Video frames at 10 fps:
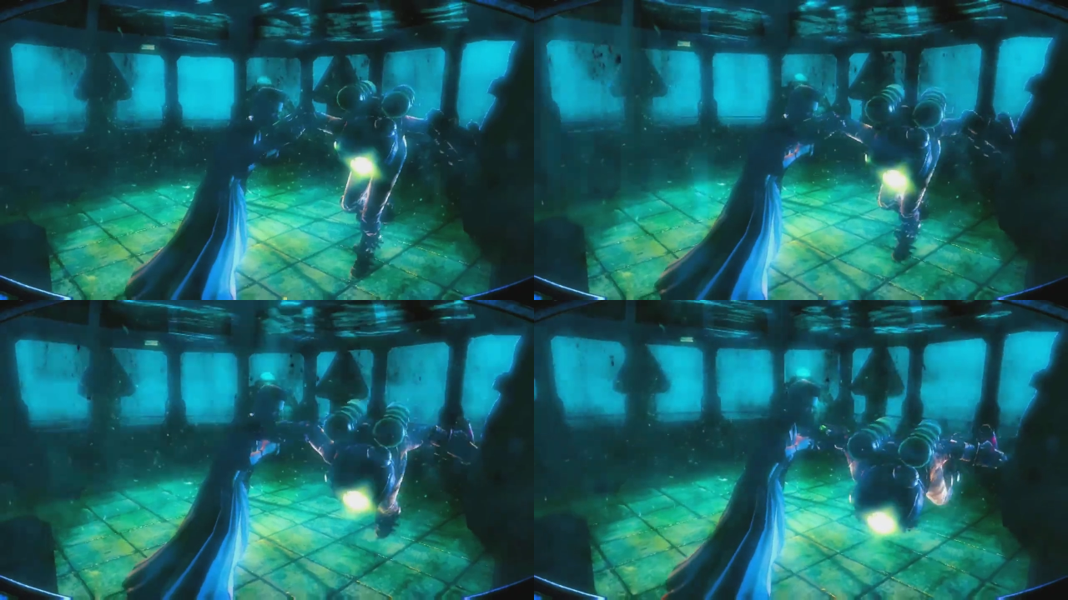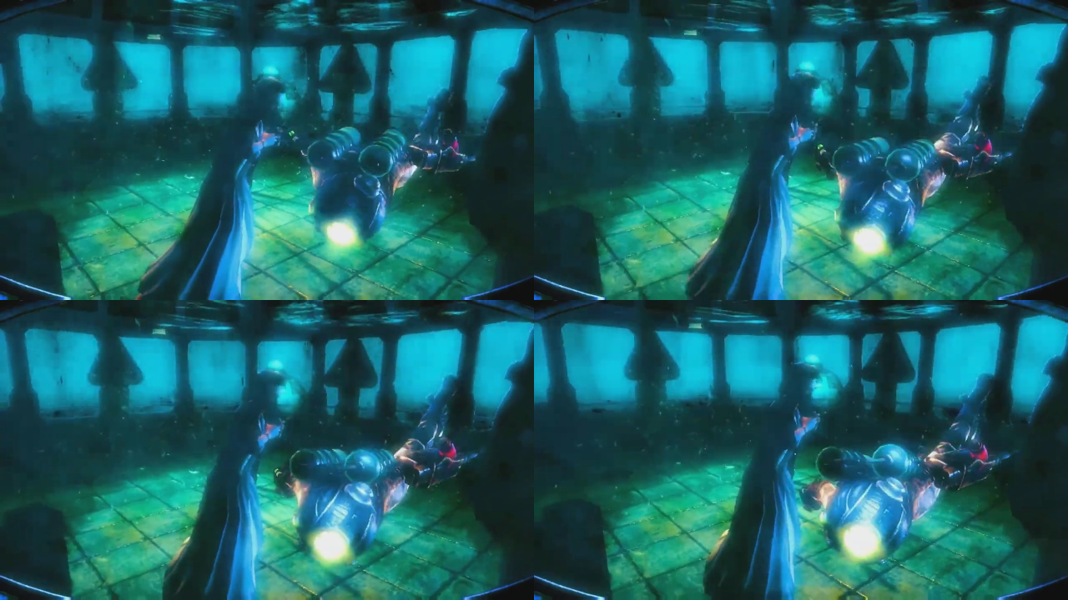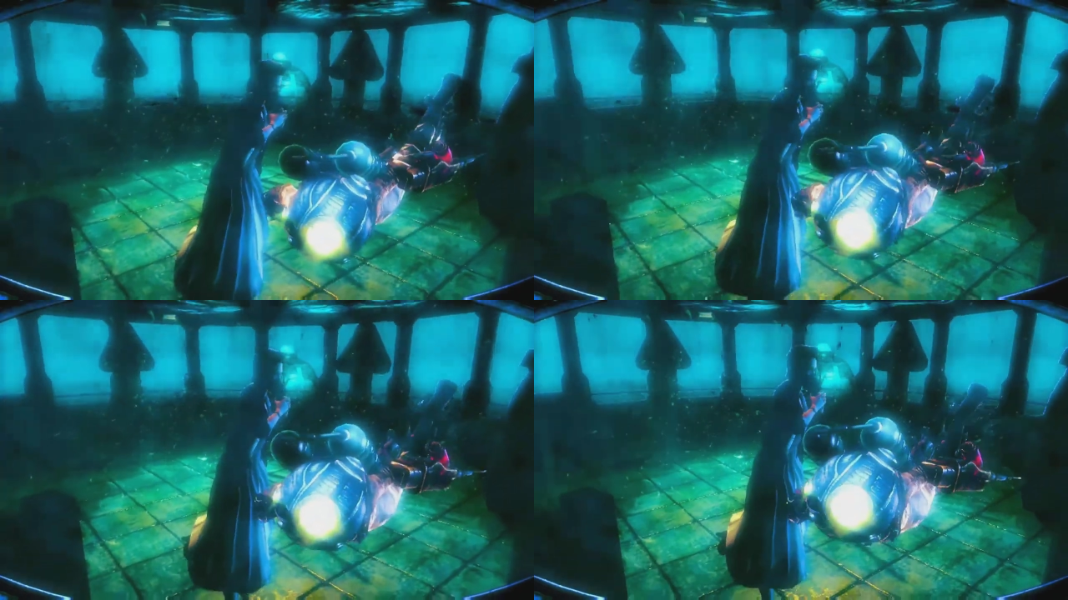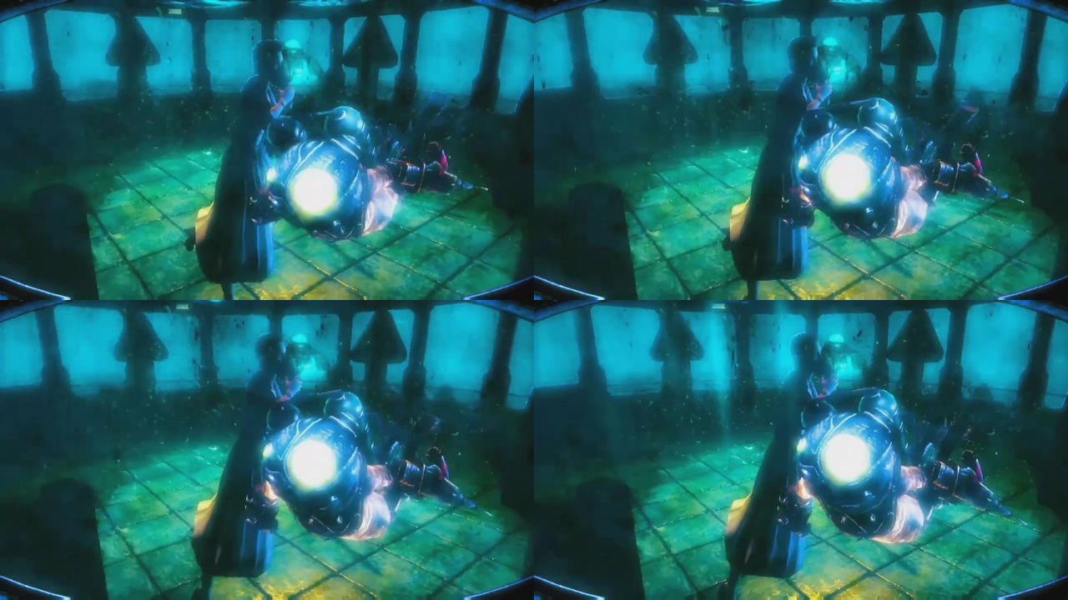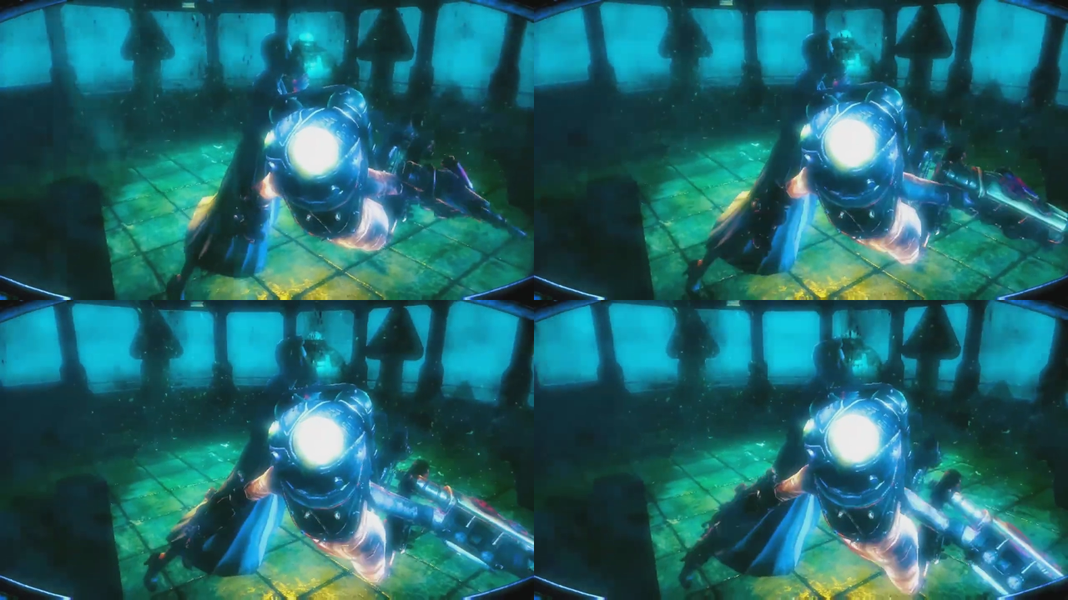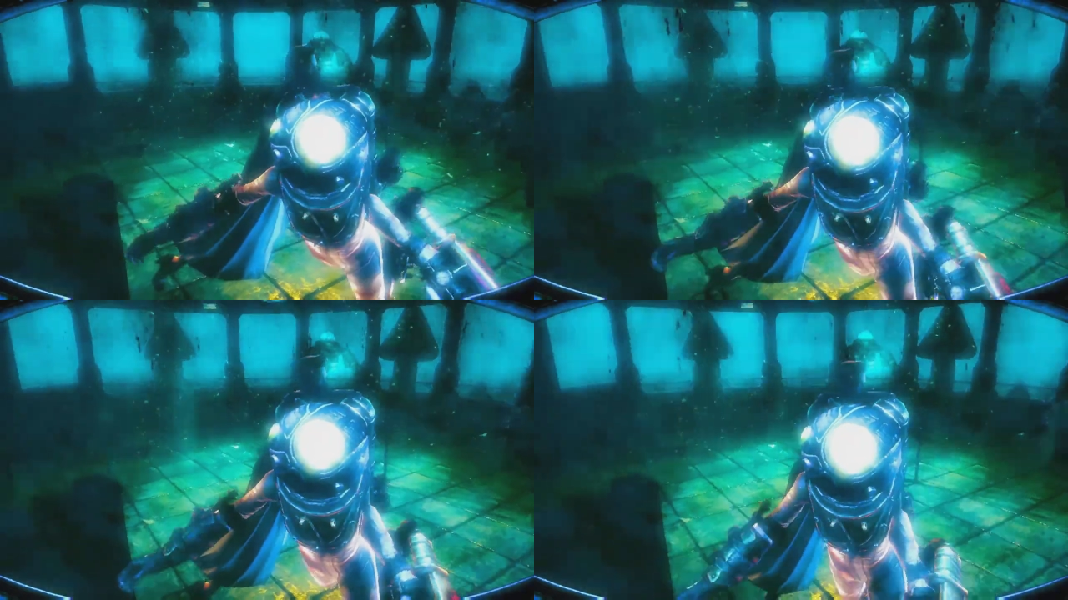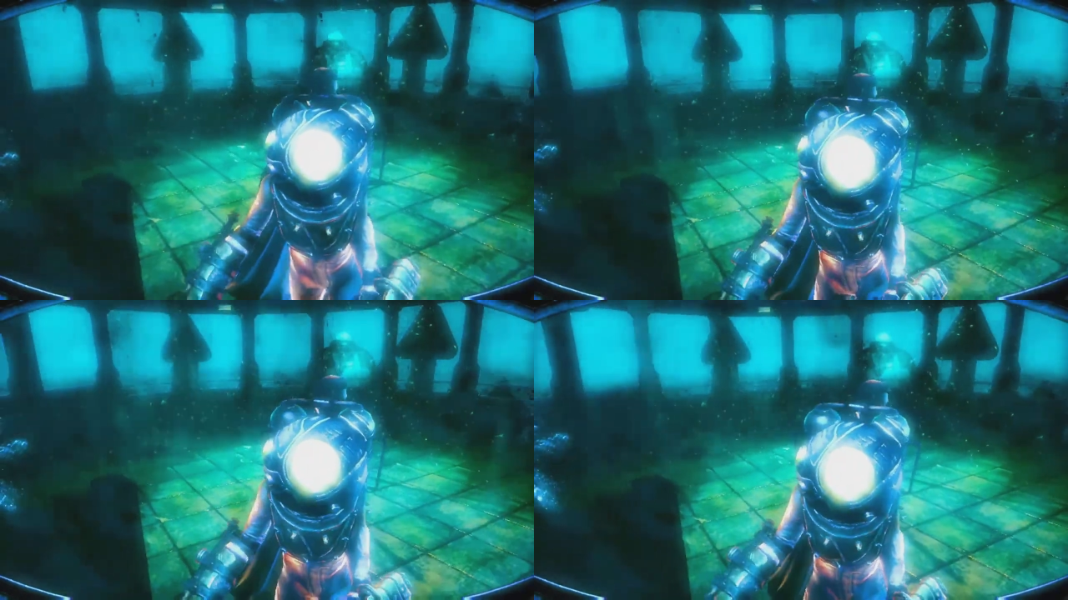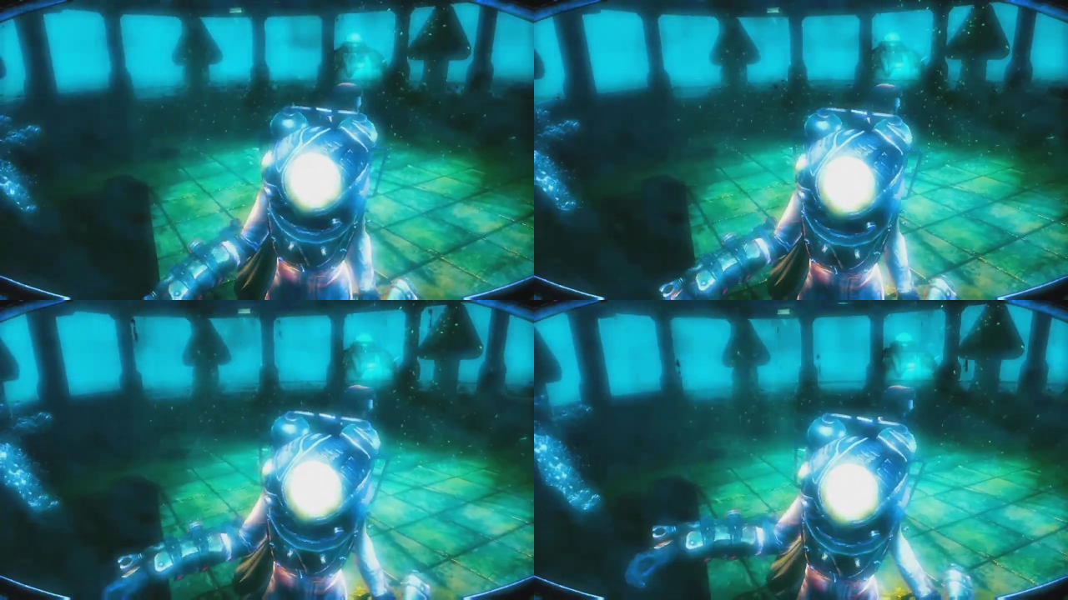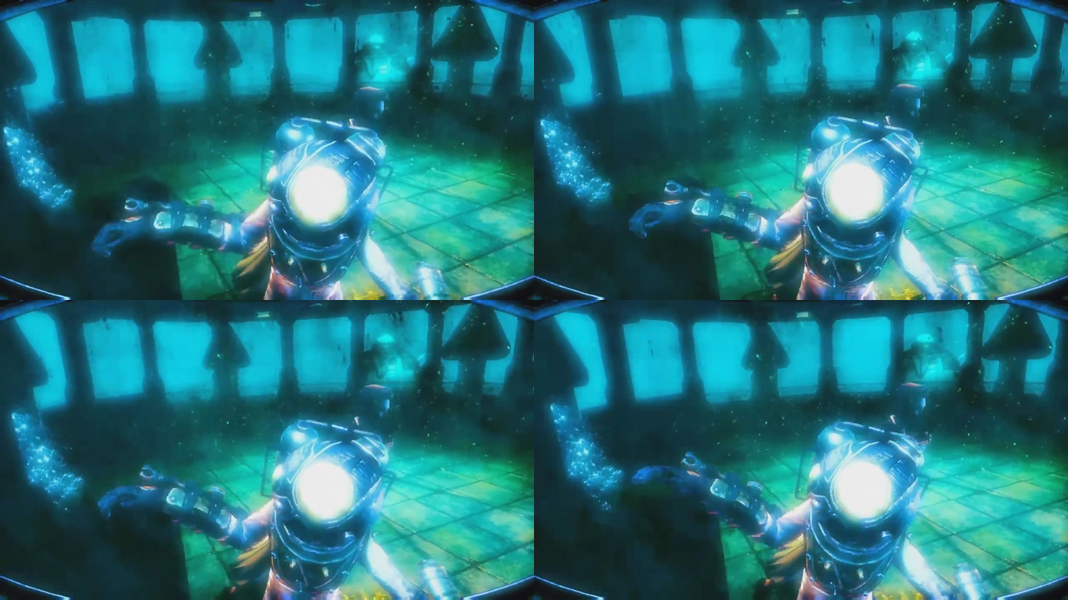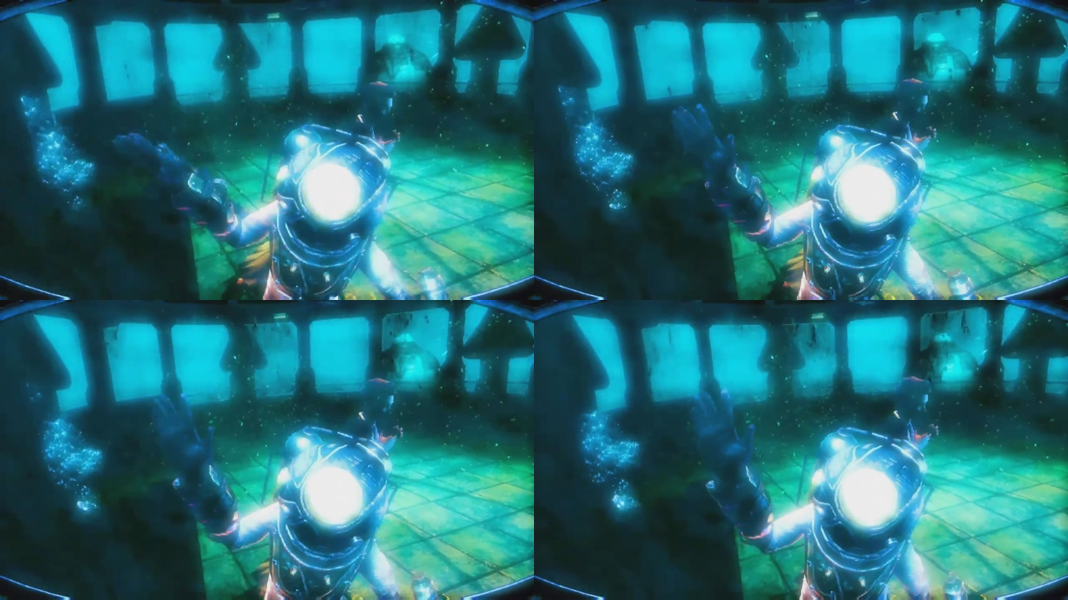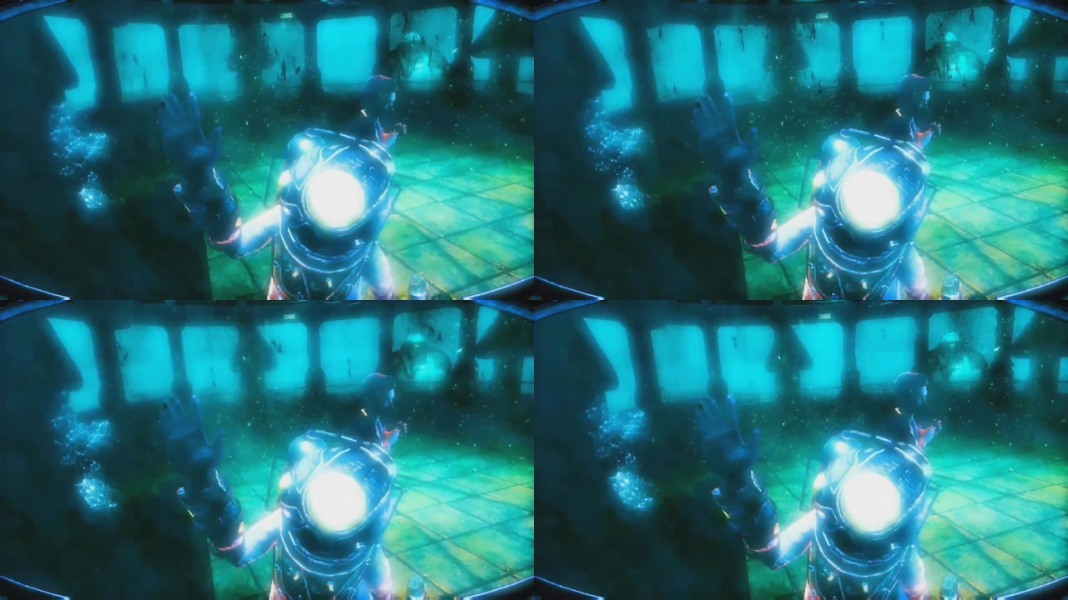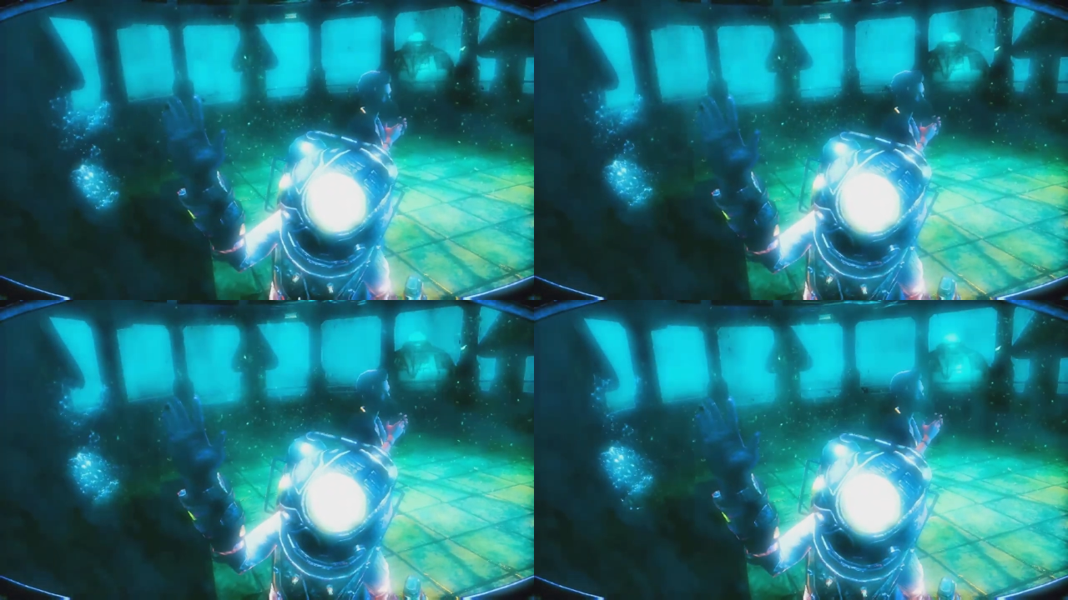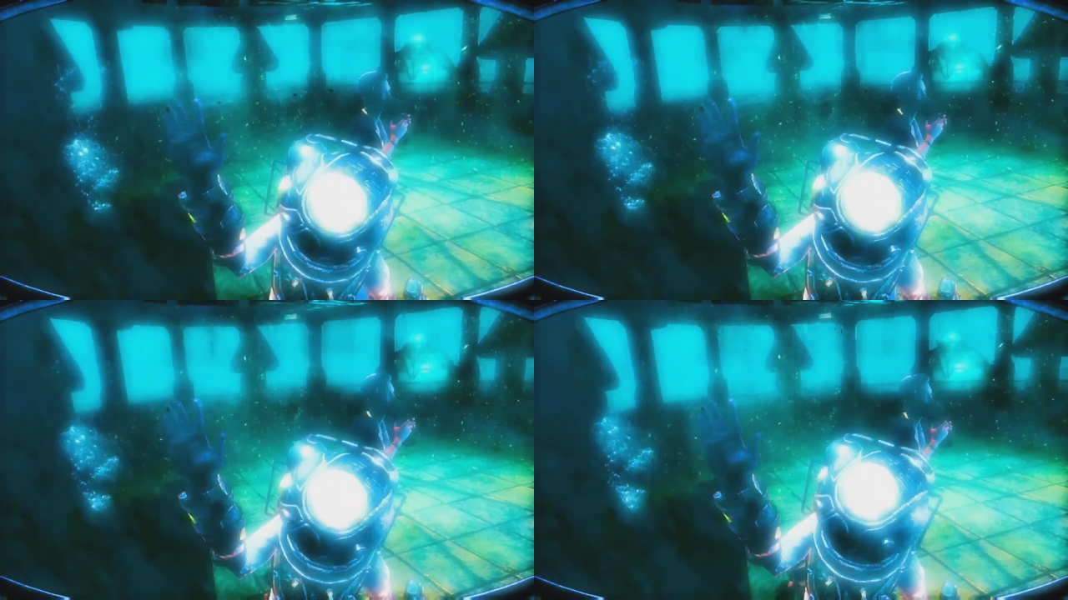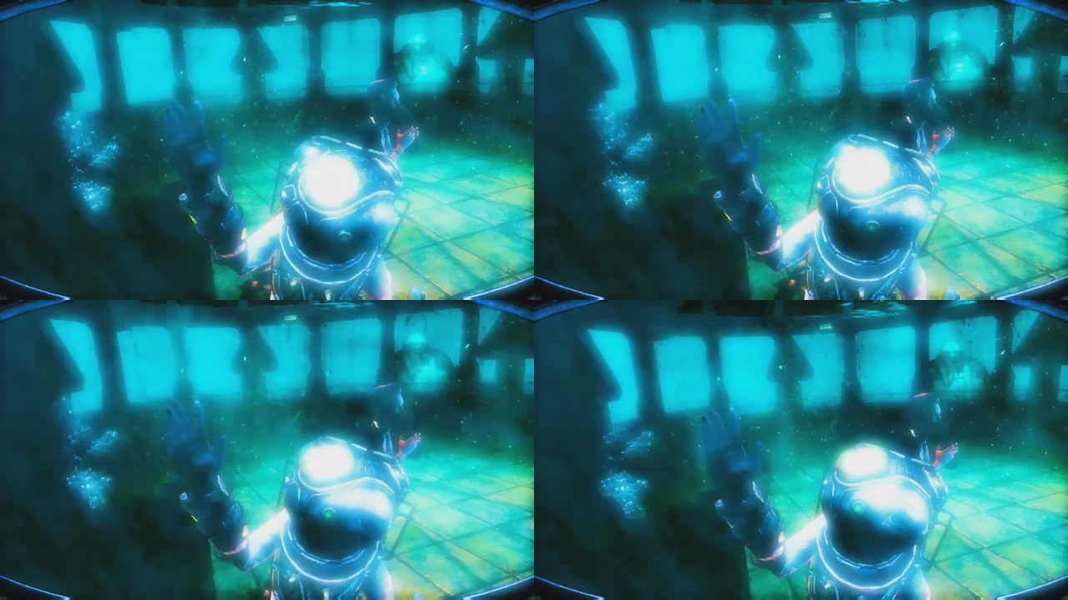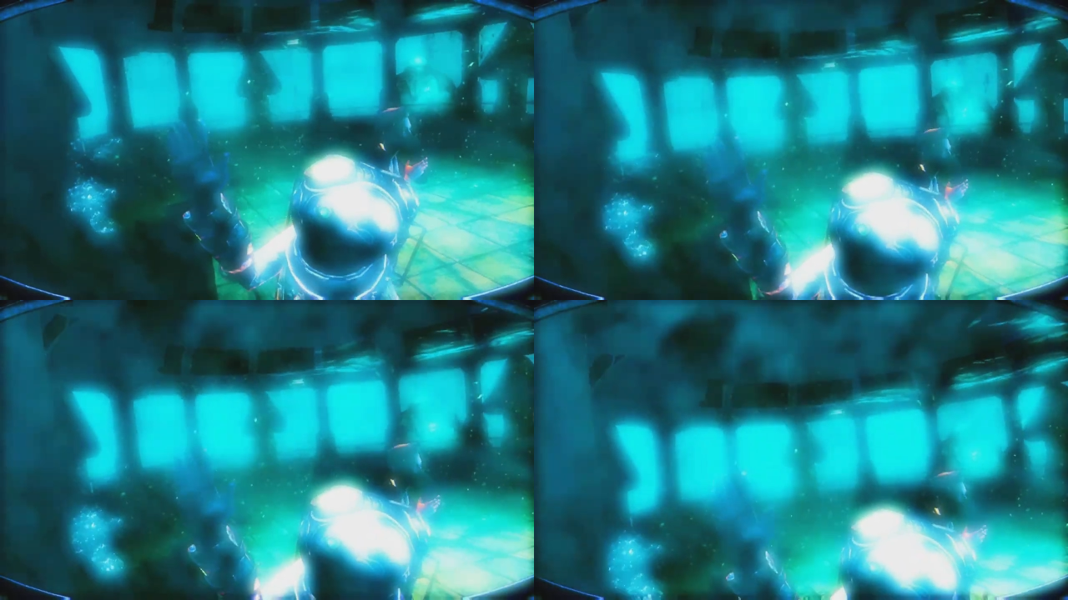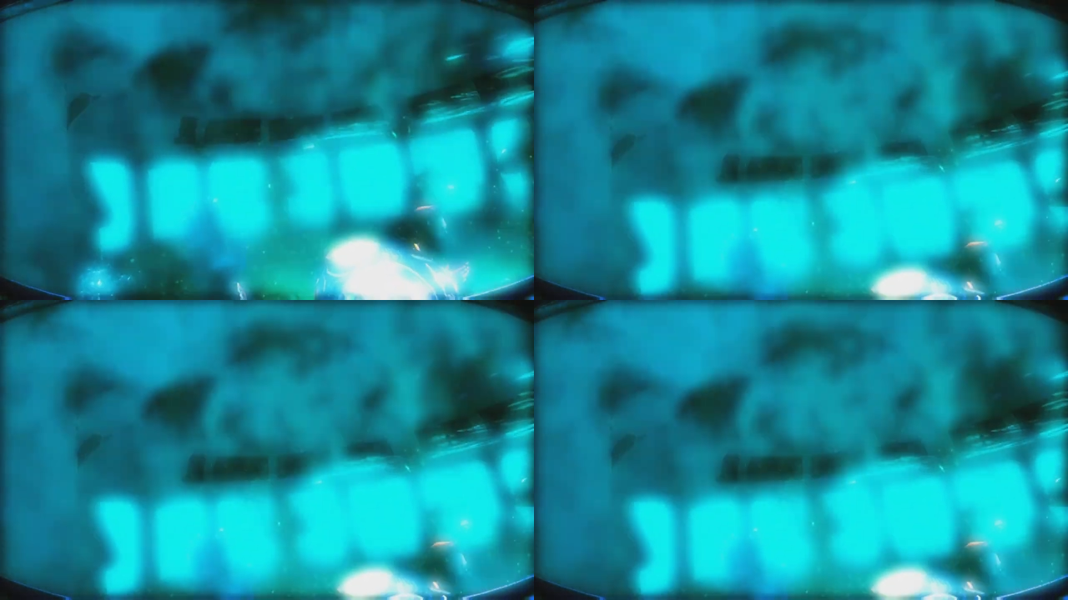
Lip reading: (no speaker visible)